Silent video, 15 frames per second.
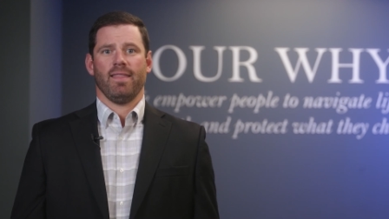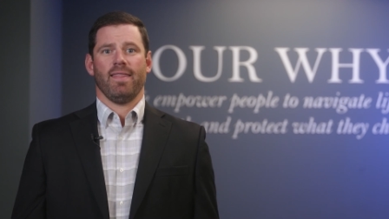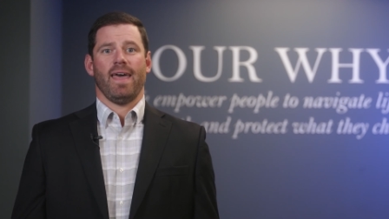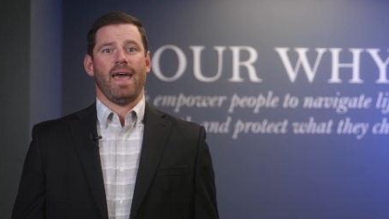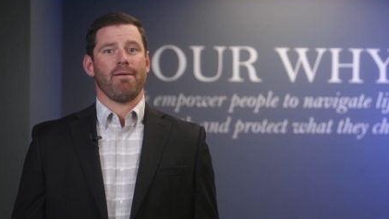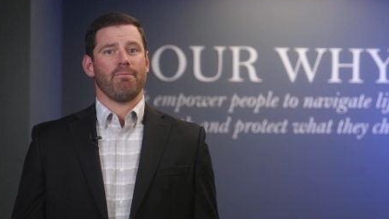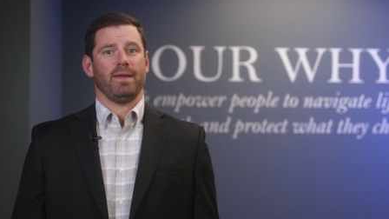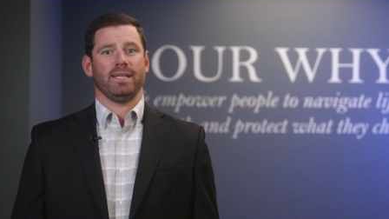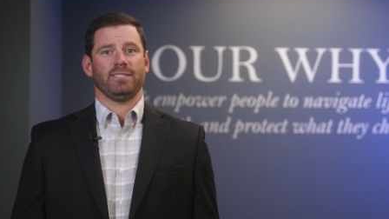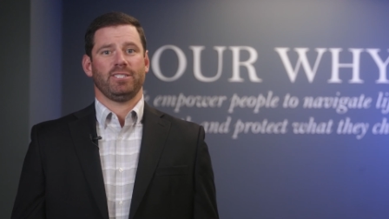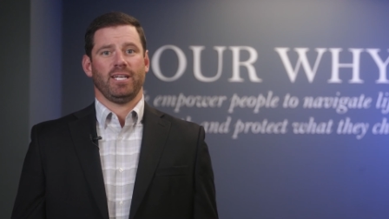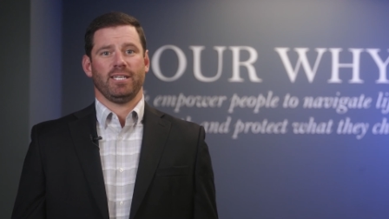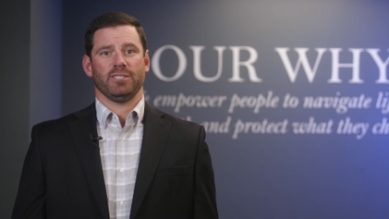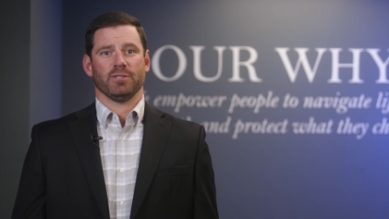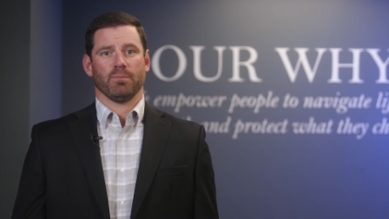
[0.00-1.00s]
That may
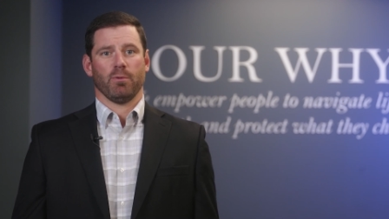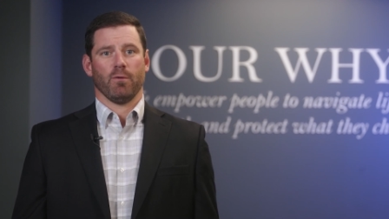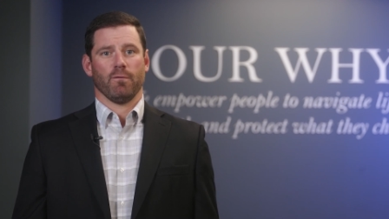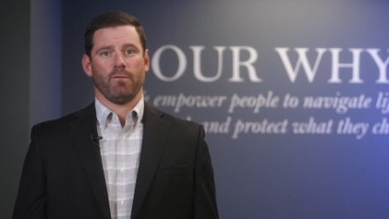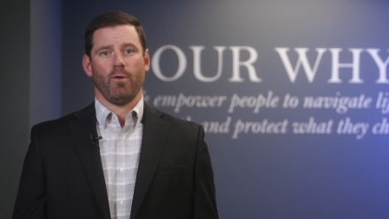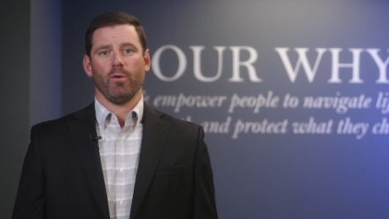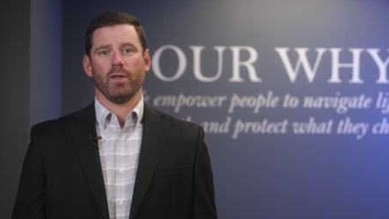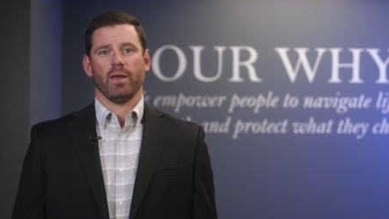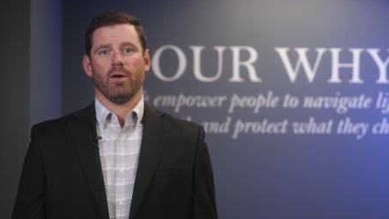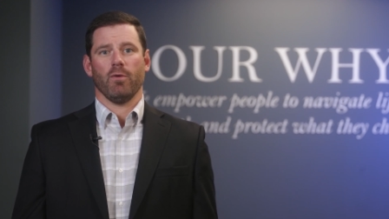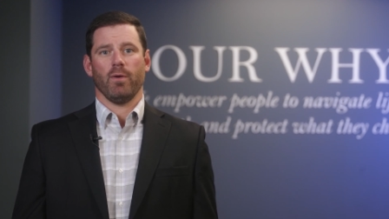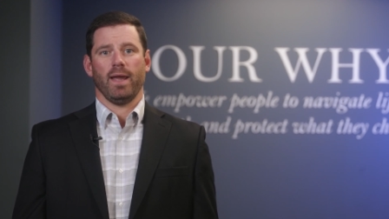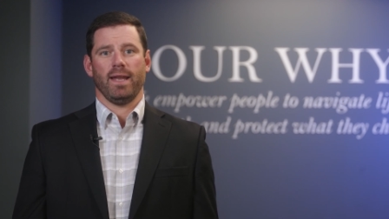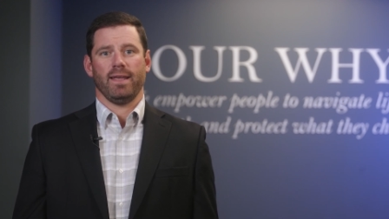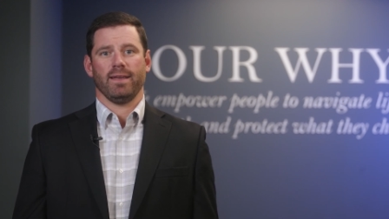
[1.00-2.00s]
change your portfolio
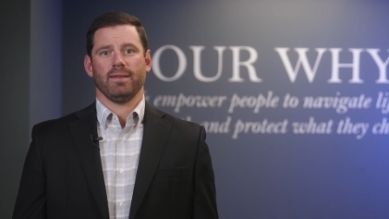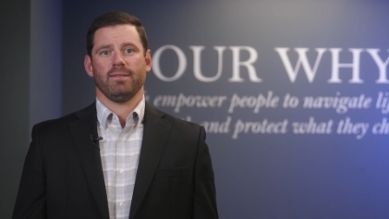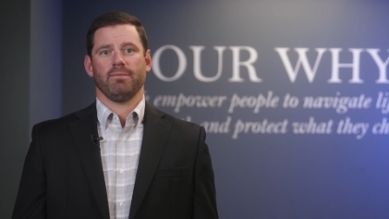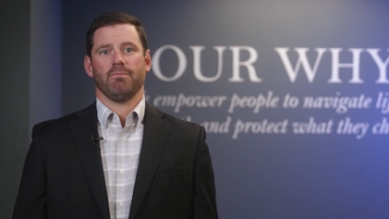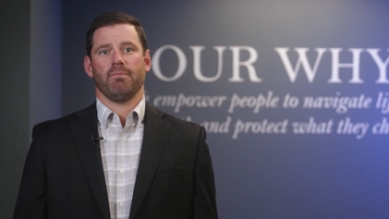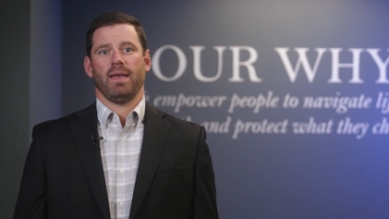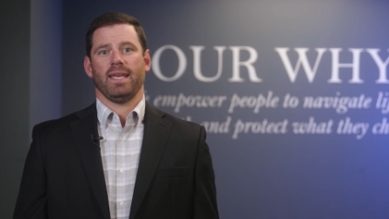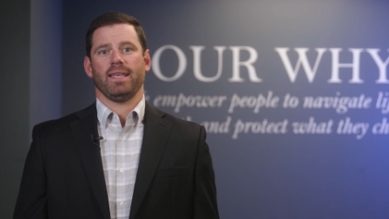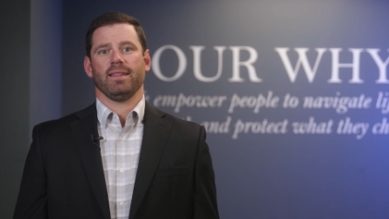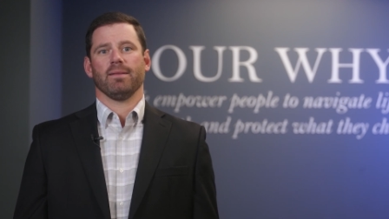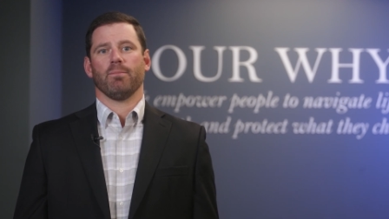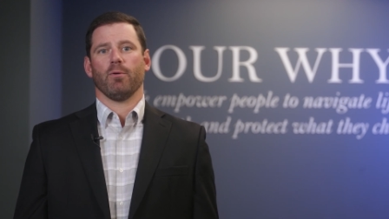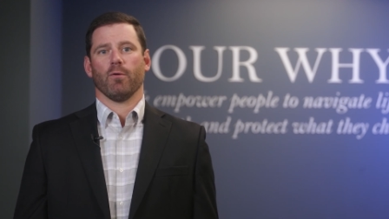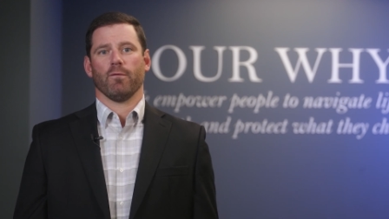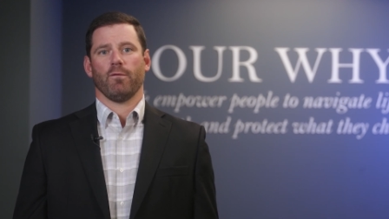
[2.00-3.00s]
weighting, making the
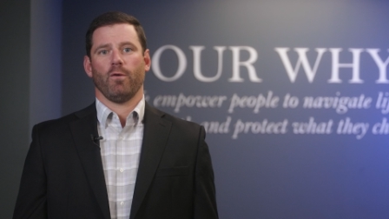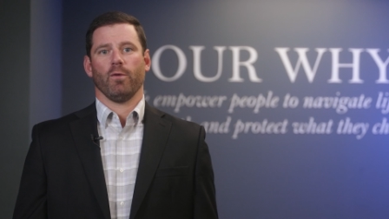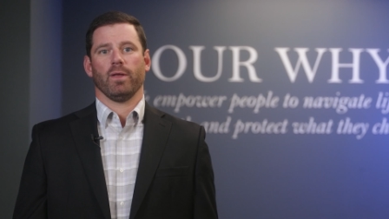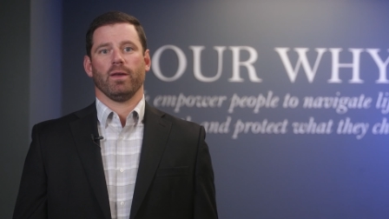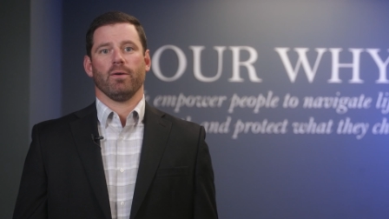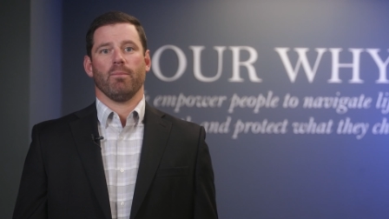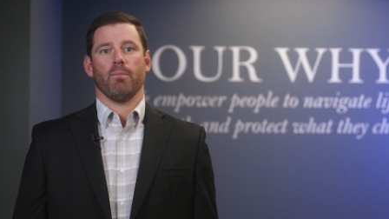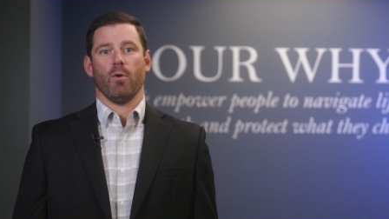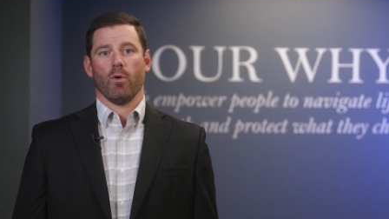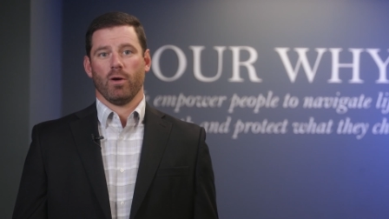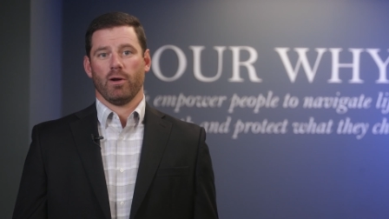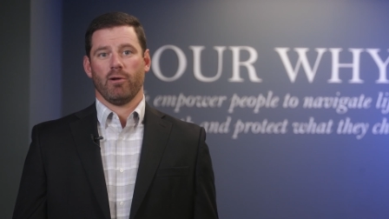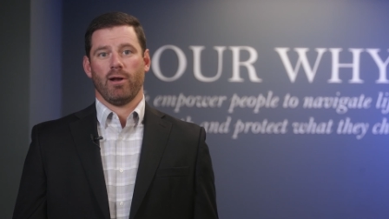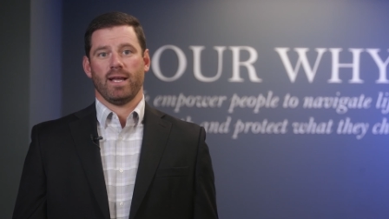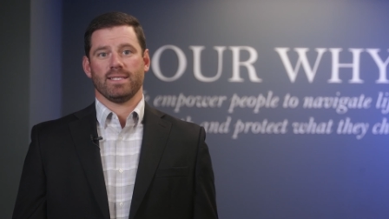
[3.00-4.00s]
portfolio more
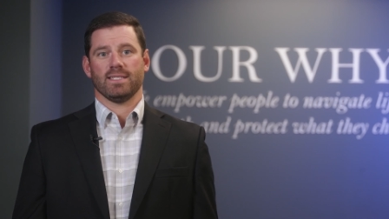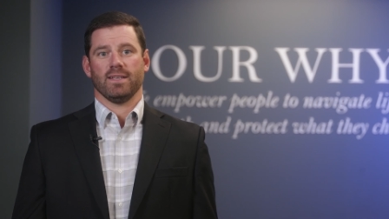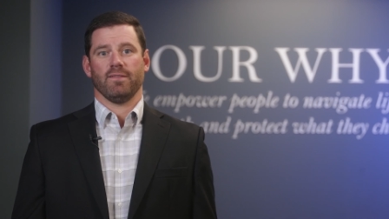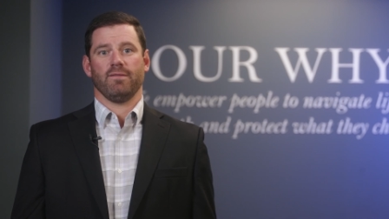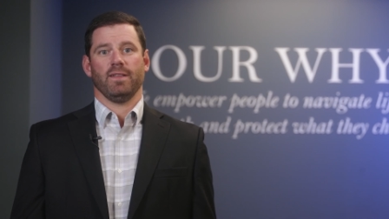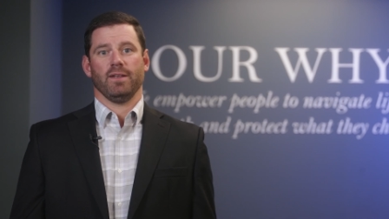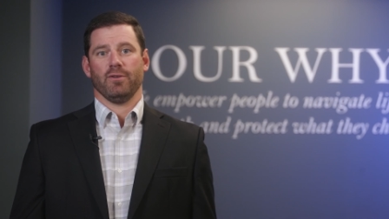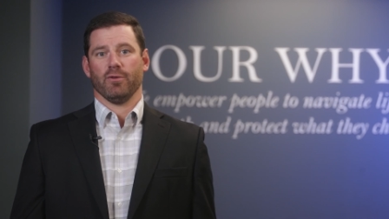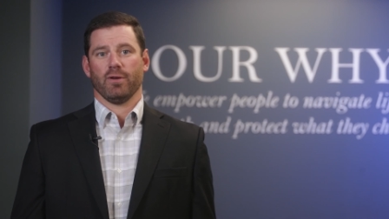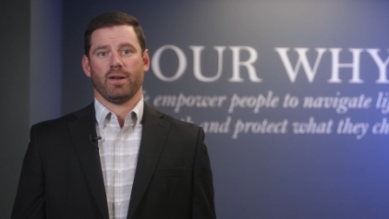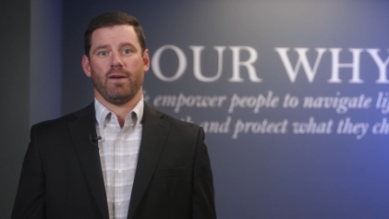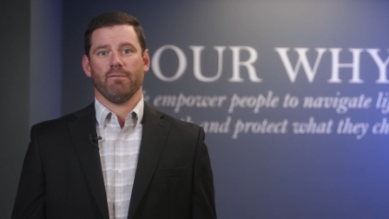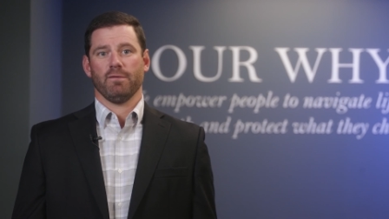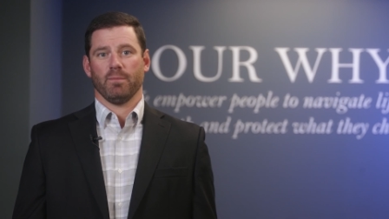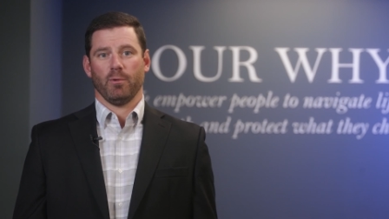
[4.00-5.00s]
aggressive than you're
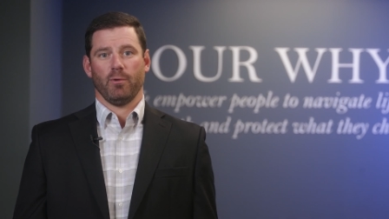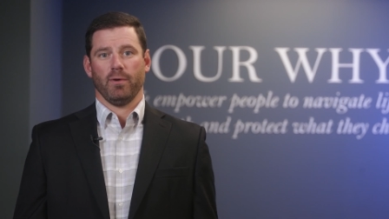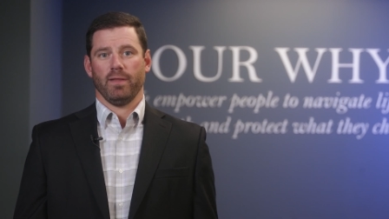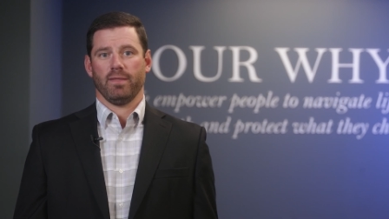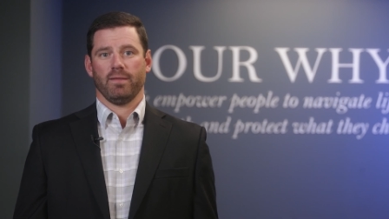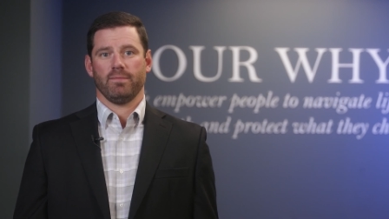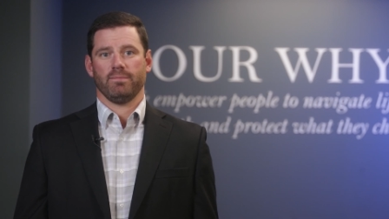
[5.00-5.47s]
comfortable with.